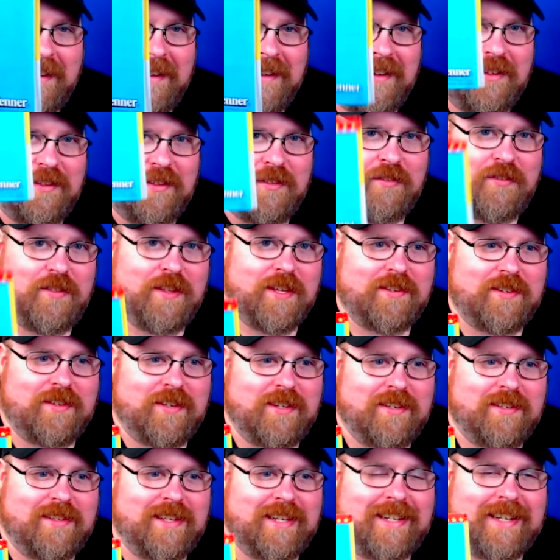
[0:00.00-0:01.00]
This
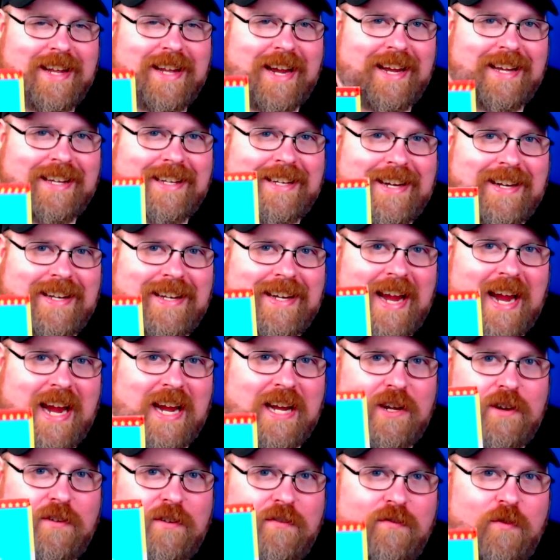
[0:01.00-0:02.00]
is the
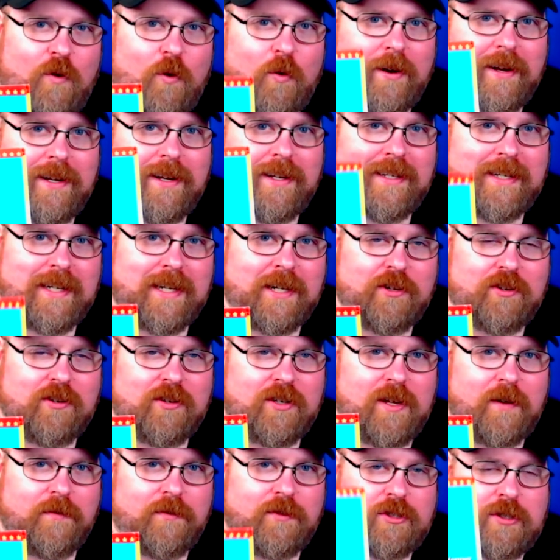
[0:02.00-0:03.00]
1984 edition
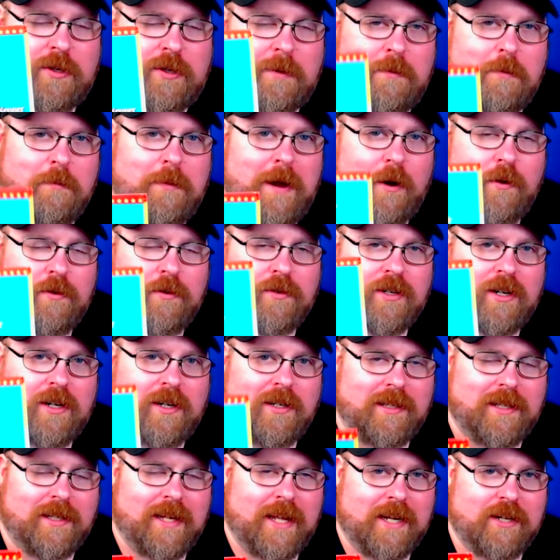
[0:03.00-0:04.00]
of the Superpowers
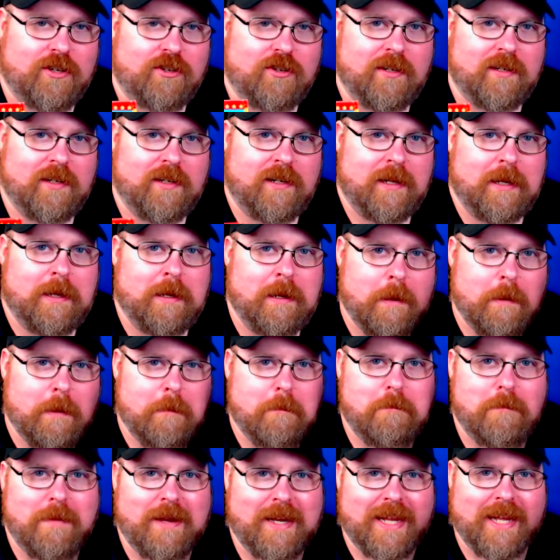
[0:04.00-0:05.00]
Collection
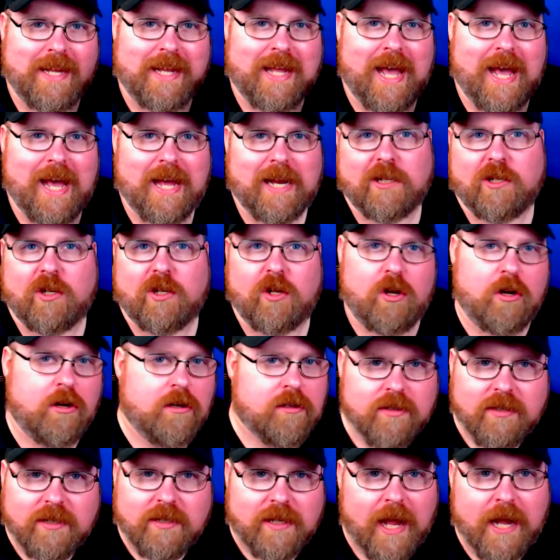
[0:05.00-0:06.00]
mini catalog
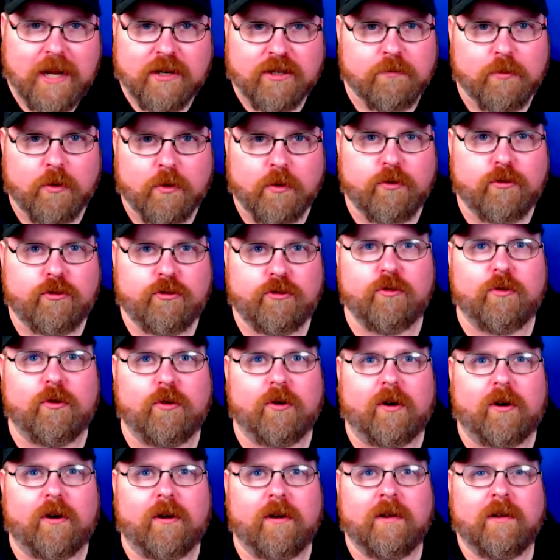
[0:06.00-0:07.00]
/
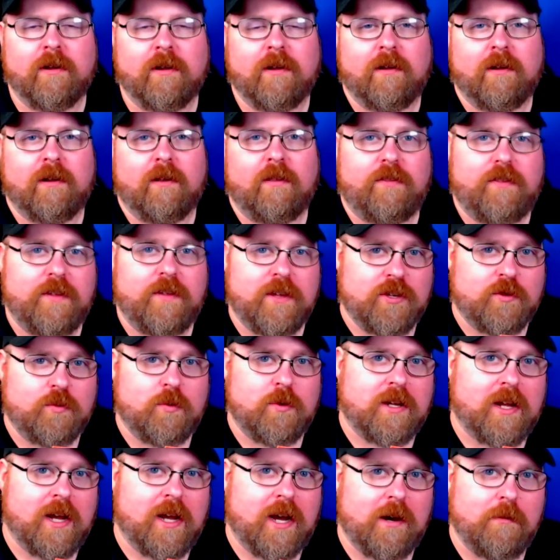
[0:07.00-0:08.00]
brochure. This
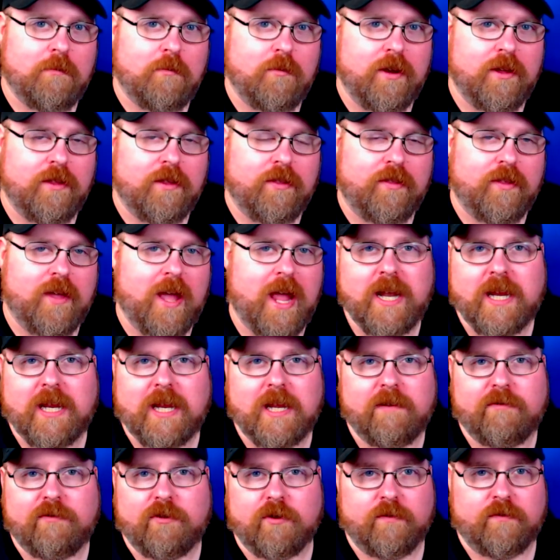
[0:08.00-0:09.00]
would come with any
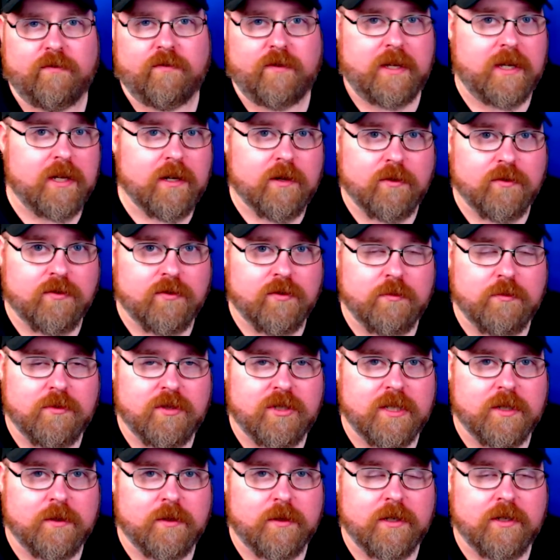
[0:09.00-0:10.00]
of your vehicles from
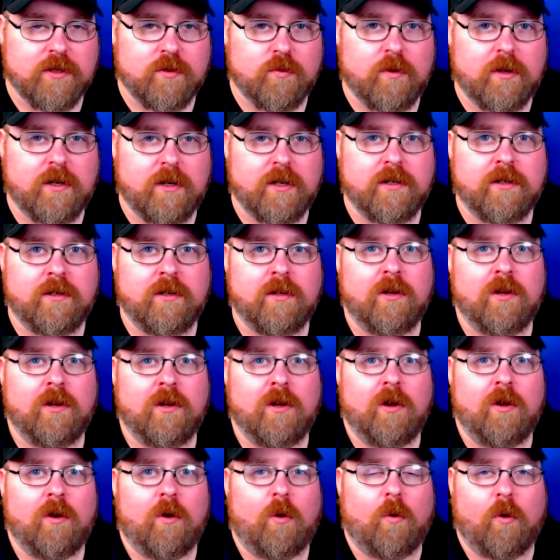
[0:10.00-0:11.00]
Series 1
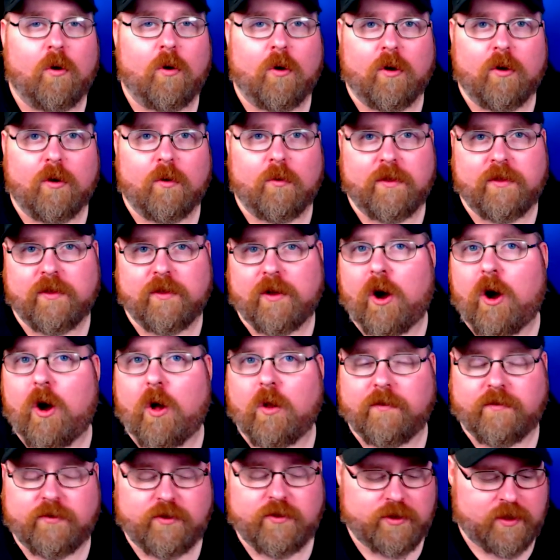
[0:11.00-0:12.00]
or in the Hall
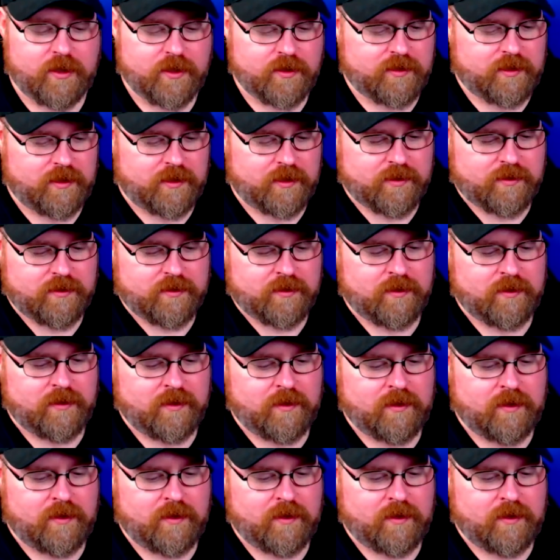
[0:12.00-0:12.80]
of Justice.